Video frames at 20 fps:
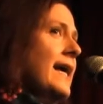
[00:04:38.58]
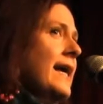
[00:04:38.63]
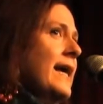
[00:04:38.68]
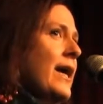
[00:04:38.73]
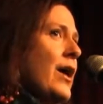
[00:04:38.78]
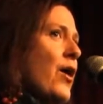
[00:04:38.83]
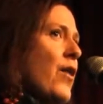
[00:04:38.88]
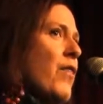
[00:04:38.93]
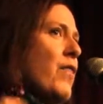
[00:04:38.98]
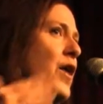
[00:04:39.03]

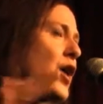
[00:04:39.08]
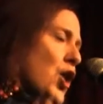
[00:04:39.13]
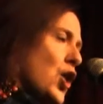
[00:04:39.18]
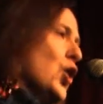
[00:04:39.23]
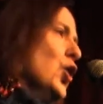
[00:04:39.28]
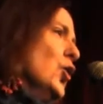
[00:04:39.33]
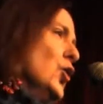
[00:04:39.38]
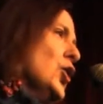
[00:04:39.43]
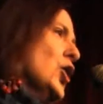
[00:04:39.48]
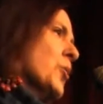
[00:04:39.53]
the
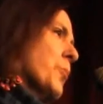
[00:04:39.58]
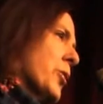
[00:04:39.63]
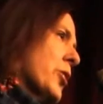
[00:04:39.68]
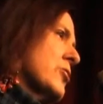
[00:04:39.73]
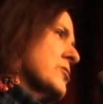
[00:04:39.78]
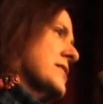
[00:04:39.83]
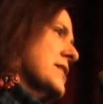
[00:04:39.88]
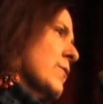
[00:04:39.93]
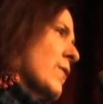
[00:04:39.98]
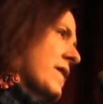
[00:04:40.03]
cooler
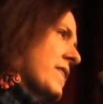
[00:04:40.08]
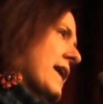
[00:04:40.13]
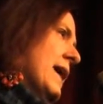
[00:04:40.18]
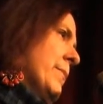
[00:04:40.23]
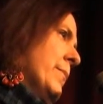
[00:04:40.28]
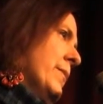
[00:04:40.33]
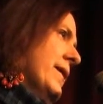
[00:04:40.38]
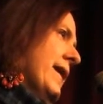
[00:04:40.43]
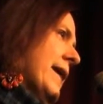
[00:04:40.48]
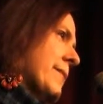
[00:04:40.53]
person with
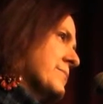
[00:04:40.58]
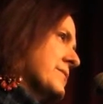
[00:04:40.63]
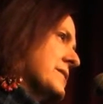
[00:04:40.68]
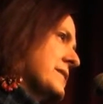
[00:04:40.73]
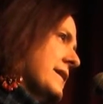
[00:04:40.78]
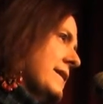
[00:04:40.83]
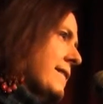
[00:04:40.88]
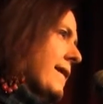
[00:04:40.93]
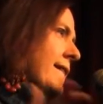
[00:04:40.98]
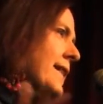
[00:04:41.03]

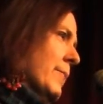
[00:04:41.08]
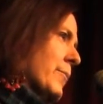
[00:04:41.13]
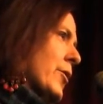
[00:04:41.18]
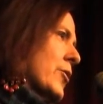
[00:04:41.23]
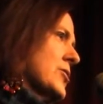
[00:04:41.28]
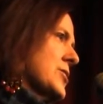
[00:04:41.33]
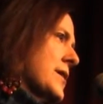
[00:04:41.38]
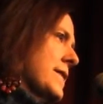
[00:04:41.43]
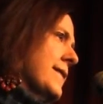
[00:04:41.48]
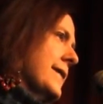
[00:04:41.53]
epilepsy than the
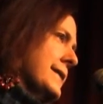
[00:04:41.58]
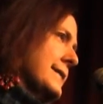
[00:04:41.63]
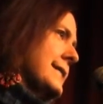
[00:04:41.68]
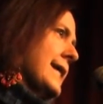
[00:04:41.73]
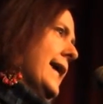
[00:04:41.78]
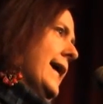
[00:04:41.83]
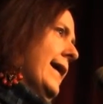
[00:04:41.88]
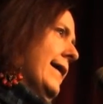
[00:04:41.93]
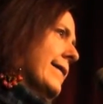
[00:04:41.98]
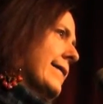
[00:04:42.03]
person that
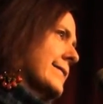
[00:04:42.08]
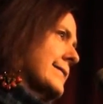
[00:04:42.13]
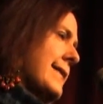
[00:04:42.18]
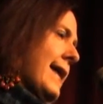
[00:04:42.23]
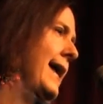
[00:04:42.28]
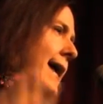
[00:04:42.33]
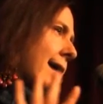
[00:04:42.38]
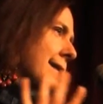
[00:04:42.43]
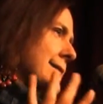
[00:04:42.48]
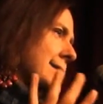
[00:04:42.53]
did, because they
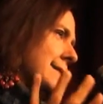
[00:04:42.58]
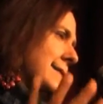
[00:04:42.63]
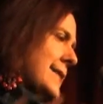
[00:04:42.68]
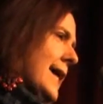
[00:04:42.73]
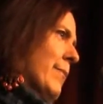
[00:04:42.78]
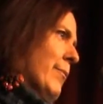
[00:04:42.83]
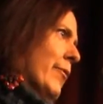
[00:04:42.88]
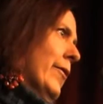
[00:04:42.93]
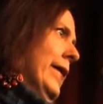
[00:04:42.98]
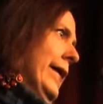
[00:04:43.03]
had
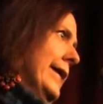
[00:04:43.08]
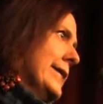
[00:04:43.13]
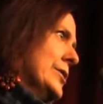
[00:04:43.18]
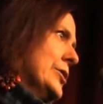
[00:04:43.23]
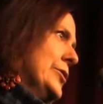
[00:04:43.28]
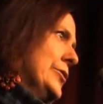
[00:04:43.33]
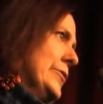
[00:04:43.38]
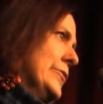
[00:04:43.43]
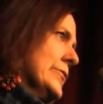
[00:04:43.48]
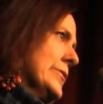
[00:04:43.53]
separate
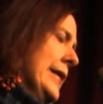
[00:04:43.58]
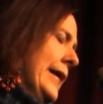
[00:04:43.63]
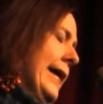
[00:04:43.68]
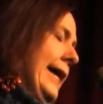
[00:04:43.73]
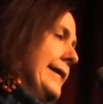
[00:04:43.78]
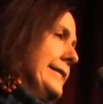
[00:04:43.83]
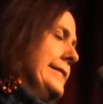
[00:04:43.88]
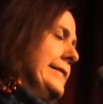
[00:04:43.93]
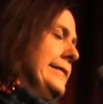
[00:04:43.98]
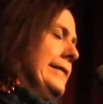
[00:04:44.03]
issues that
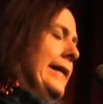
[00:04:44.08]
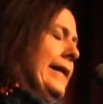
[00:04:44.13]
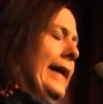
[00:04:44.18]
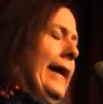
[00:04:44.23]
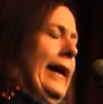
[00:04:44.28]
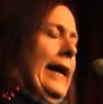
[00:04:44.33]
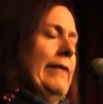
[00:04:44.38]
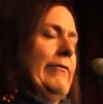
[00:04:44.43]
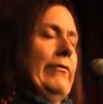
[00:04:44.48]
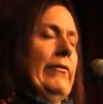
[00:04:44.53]
I did not
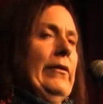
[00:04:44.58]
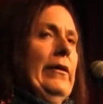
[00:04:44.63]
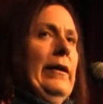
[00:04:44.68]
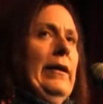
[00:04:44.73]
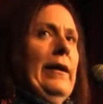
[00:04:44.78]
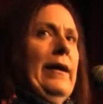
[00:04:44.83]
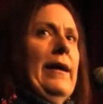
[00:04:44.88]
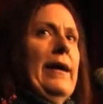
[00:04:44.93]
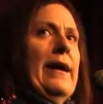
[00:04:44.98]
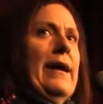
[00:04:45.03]
have.
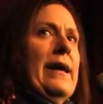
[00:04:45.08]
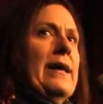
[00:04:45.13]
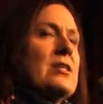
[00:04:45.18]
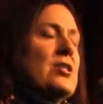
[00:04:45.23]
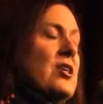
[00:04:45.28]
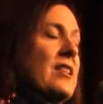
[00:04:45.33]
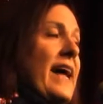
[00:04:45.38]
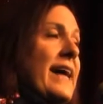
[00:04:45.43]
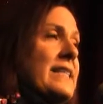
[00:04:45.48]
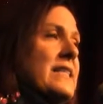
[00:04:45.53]

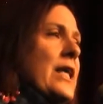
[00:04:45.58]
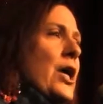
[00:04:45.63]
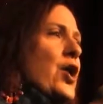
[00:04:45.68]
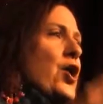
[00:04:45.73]
So that's the good